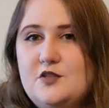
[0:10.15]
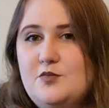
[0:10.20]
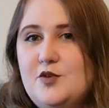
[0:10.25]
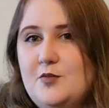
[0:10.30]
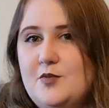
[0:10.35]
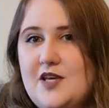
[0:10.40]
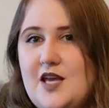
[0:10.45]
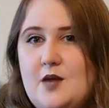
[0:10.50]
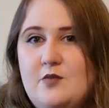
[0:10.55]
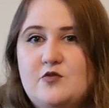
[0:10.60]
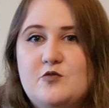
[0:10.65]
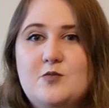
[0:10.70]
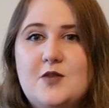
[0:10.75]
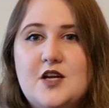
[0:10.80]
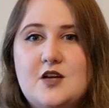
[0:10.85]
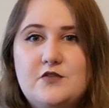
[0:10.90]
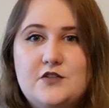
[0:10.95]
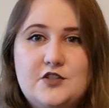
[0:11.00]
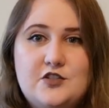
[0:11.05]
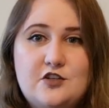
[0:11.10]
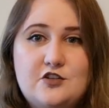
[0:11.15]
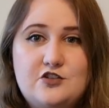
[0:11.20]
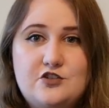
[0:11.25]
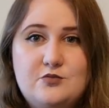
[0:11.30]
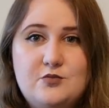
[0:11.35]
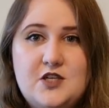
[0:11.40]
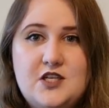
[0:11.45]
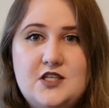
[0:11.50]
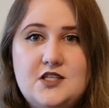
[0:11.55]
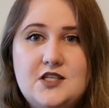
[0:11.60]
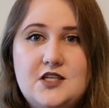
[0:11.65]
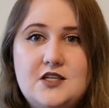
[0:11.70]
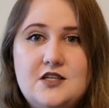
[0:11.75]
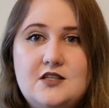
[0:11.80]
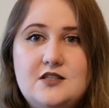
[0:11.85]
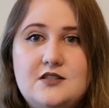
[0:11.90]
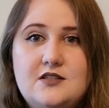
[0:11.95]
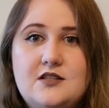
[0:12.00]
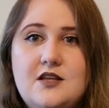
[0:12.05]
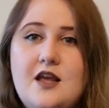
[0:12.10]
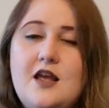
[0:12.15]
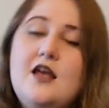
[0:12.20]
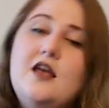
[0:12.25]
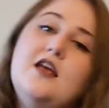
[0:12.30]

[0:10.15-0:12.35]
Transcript: you probably came from my other social medias.